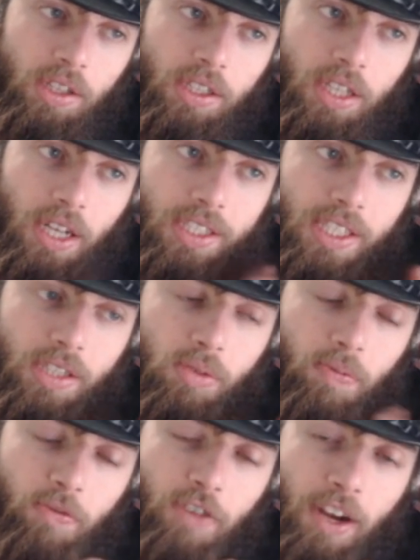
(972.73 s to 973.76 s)
that this
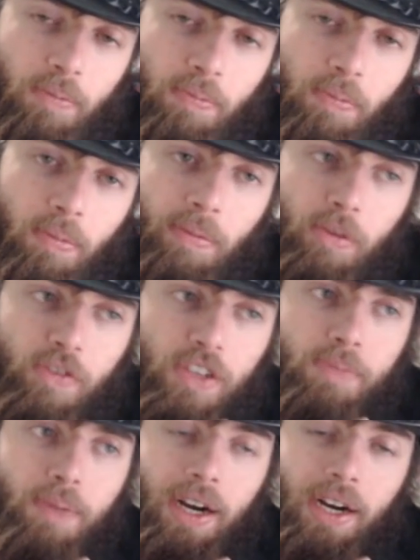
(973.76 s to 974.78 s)
Venom movie is
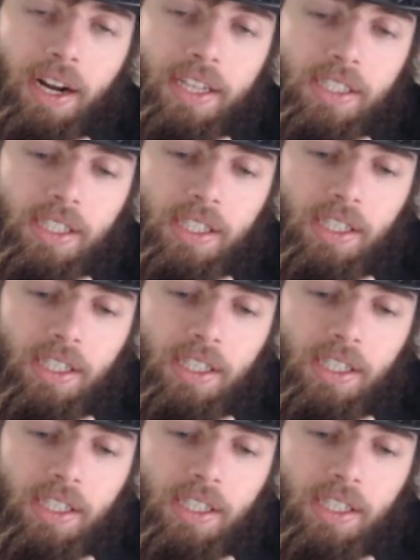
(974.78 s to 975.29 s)
better at.